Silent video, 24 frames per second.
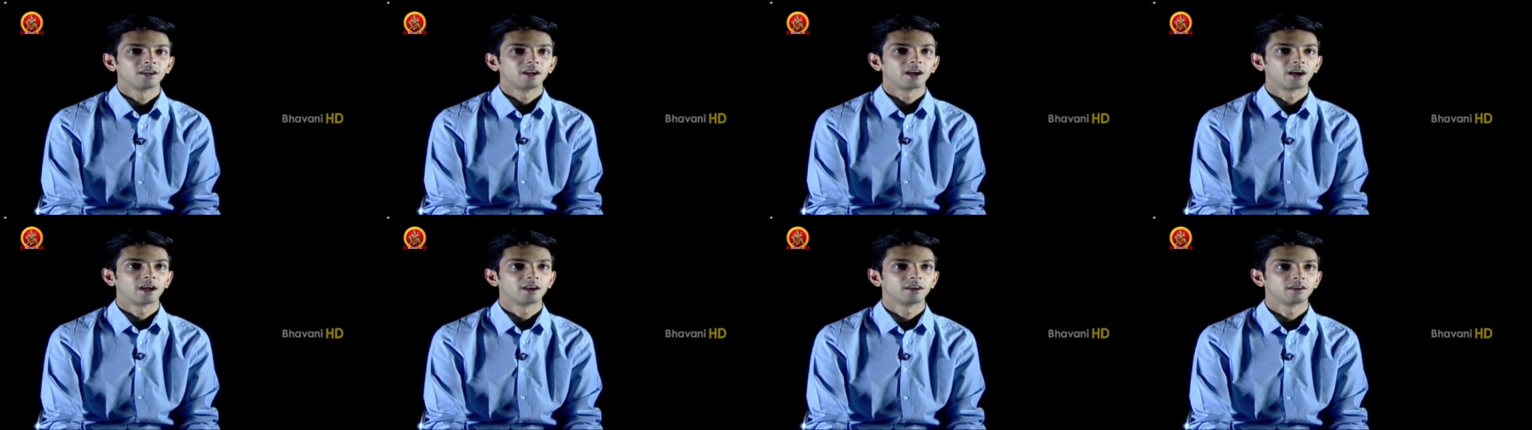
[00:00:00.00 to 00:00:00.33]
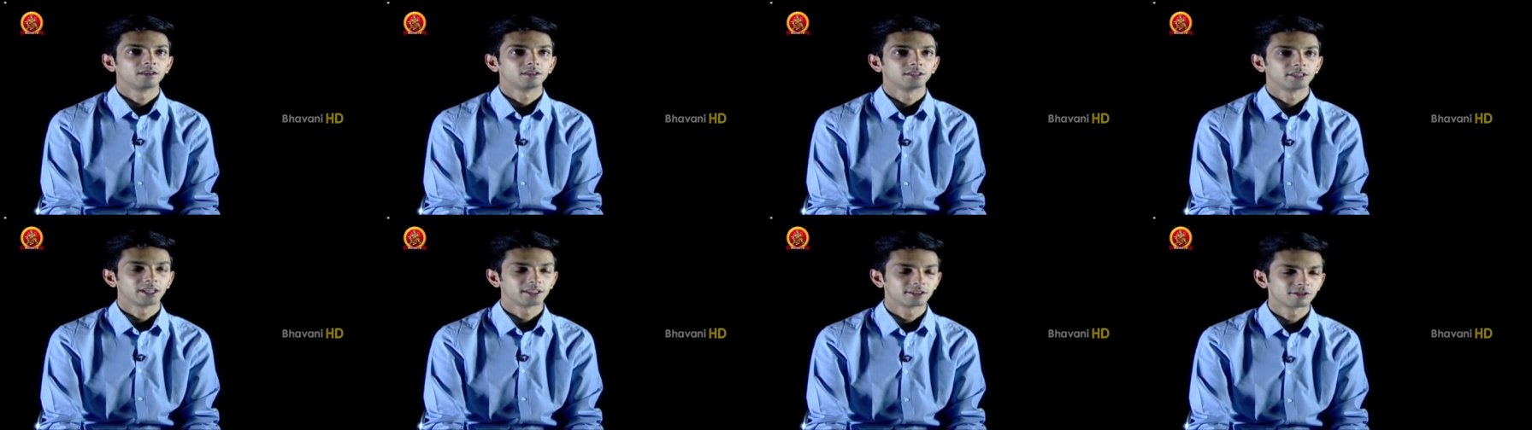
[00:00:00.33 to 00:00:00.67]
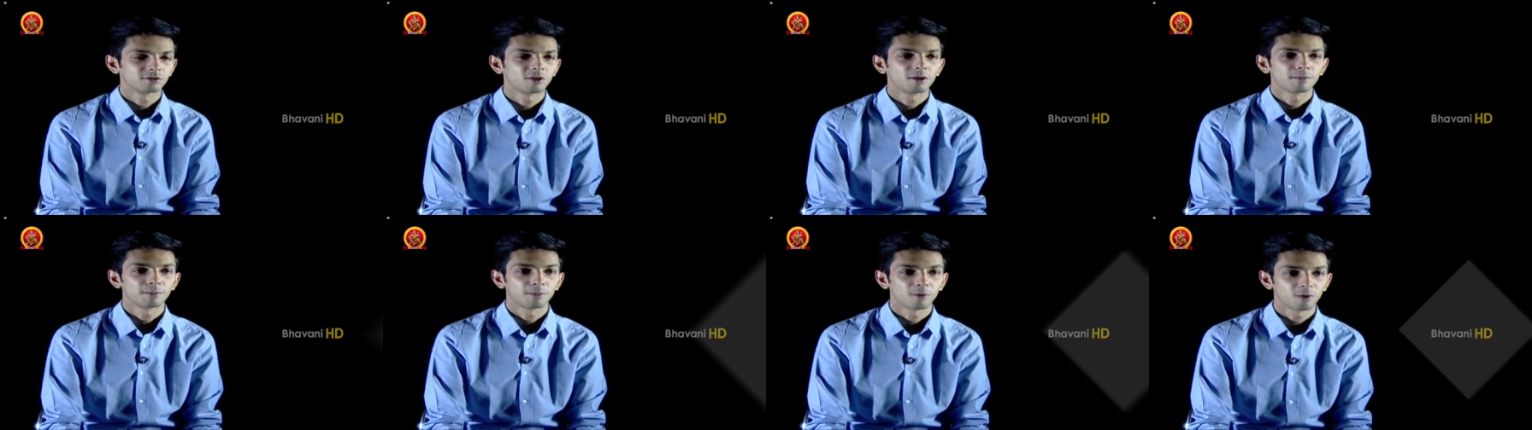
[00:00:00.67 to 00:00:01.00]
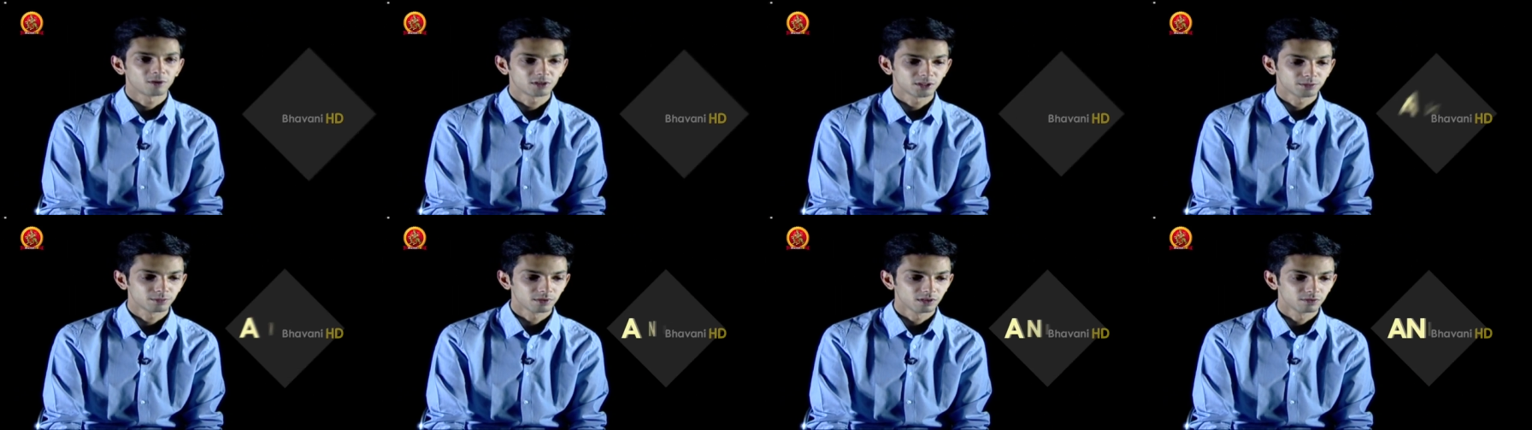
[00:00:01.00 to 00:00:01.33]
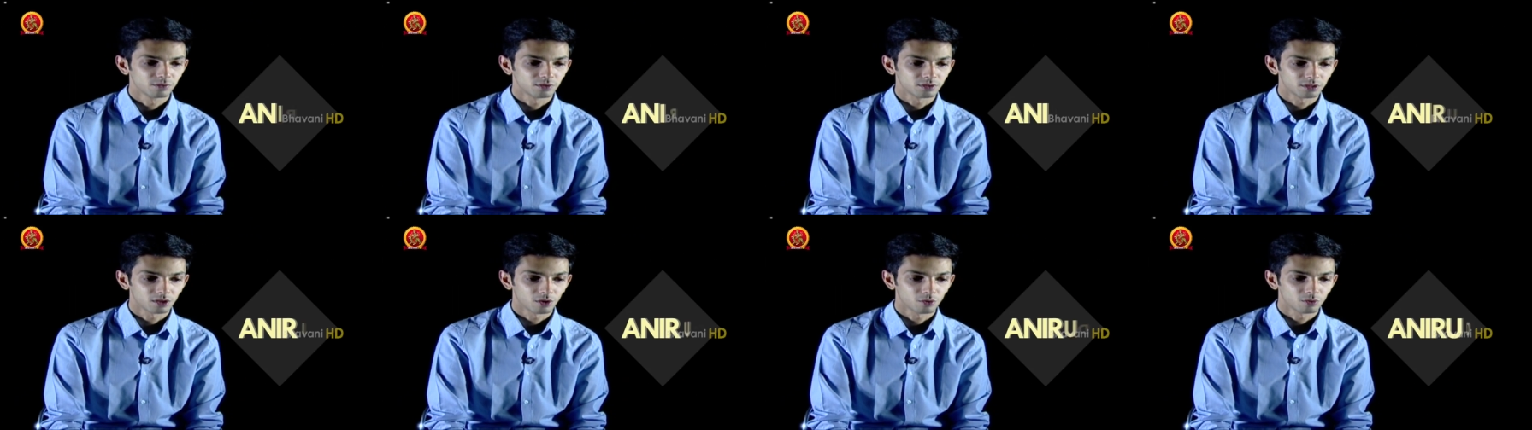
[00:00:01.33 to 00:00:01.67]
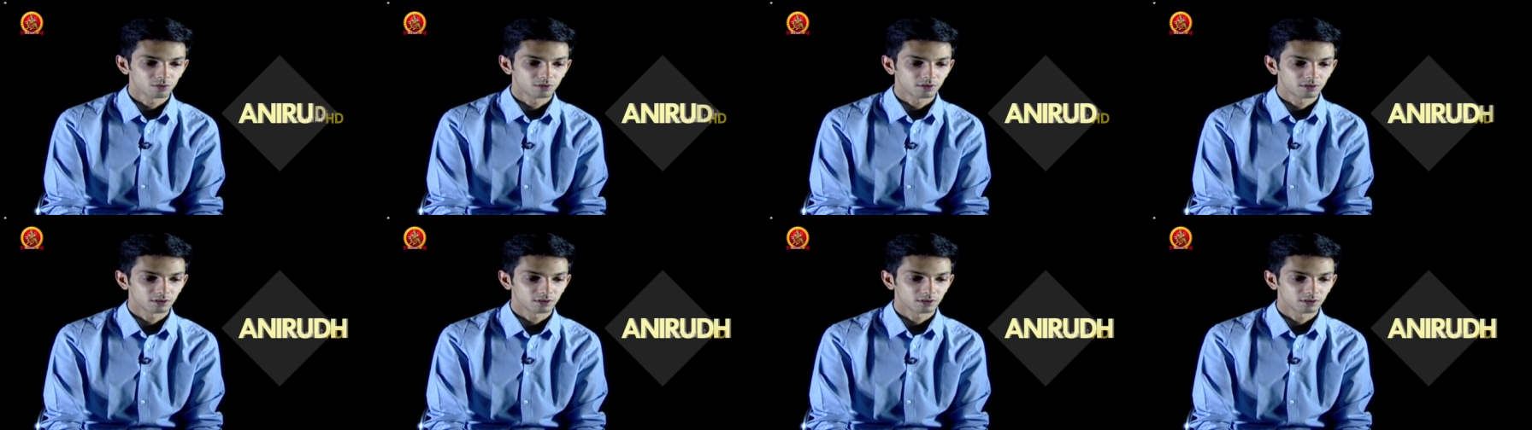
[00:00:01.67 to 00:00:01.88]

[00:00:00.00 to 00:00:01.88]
and that's not possible without